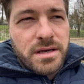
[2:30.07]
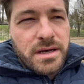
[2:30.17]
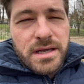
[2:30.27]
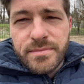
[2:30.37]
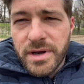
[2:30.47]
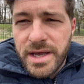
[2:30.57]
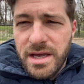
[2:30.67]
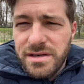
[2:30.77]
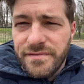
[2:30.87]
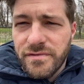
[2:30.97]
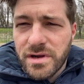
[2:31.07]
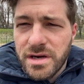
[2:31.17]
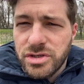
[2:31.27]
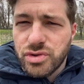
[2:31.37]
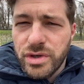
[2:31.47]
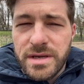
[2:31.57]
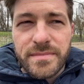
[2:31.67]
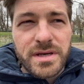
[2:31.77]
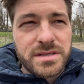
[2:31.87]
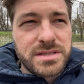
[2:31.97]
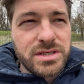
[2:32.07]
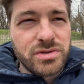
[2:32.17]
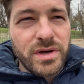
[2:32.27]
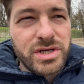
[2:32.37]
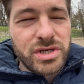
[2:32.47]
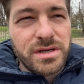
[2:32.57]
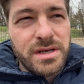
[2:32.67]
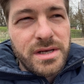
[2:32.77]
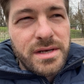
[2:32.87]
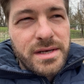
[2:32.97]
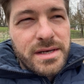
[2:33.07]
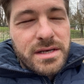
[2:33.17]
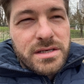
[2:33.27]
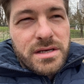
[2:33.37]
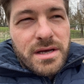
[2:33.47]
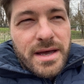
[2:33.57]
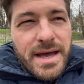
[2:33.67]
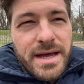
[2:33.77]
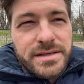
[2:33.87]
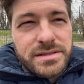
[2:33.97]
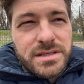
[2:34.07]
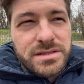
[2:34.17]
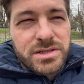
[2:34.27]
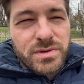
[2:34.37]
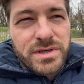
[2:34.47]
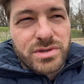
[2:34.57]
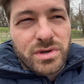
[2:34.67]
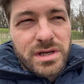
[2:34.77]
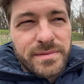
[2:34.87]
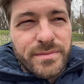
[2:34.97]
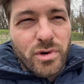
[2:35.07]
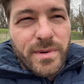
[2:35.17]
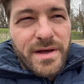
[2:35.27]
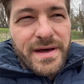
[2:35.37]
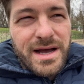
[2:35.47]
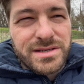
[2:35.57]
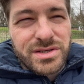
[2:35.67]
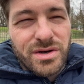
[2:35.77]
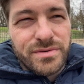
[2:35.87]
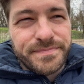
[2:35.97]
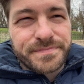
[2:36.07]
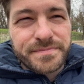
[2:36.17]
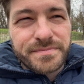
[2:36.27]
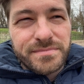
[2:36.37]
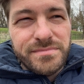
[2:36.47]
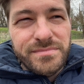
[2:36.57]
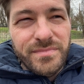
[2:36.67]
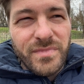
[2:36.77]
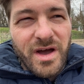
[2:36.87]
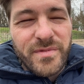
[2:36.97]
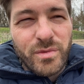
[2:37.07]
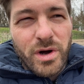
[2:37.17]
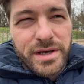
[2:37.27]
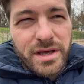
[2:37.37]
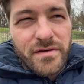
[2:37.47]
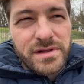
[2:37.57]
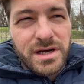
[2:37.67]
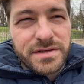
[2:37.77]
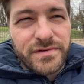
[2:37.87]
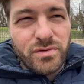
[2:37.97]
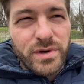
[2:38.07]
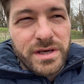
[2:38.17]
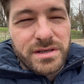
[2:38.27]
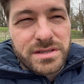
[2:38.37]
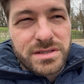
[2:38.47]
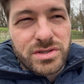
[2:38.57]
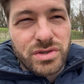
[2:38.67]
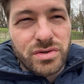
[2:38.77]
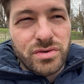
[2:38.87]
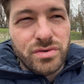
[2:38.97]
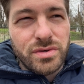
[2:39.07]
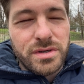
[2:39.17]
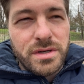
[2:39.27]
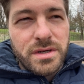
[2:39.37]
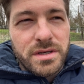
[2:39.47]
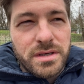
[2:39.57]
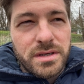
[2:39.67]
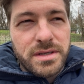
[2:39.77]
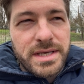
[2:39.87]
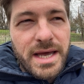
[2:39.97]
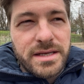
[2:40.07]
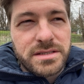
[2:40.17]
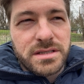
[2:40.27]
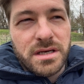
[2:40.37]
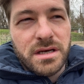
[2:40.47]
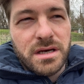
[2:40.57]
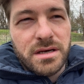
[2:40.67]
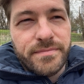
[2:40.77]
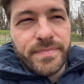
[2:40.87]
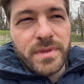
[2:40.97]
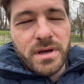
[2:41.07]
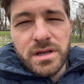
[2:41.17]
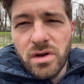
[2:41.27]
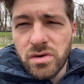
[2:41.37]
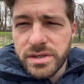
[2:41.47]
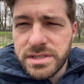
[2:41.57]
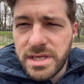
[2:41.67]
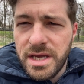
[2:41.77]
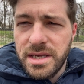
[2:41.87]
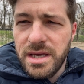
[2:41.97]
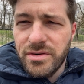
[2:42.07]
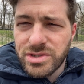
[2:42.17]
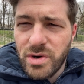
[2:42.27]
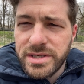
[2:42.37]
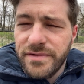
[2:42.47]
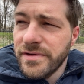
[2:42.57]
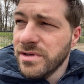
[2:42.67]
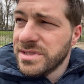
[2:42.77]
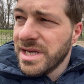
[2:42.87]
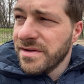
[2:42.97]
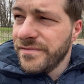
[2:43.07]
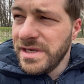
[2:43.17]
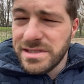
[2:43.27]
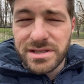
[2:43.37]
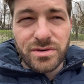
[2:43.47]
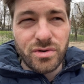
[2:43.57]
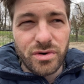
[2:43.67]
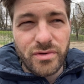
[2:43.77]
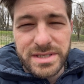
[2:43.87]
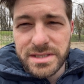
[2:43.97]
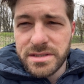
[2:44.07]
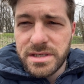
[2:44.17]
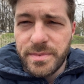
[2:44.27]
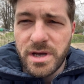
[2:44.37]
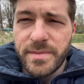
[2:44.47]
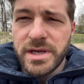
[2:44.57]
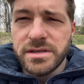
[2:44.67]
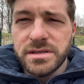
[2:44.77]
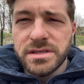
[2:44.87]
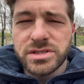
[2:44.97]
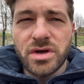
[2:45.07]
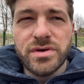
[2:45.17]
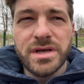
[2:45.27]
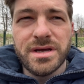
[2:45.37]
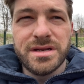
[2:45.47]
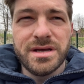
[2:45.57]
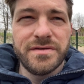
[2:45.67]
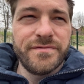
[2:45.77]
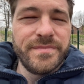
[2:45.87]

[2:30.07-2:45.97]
in my head for a kind of dream situation. And just wanted to talk a little bit more about that. So I've been working over the last few weeks to get a longer stay here. It's quite difficult to get a visa or a residency permit in Estonia, and I